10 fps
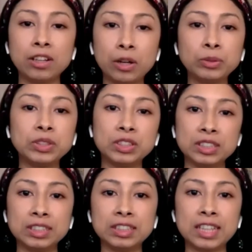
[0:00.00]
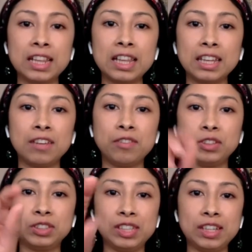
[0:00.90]
I, I was gonna say like if
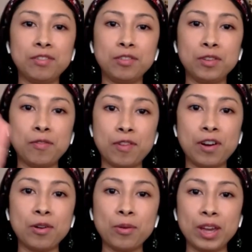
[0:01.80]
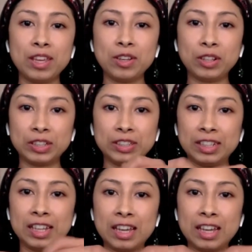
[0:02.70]
you see it from far away, you could.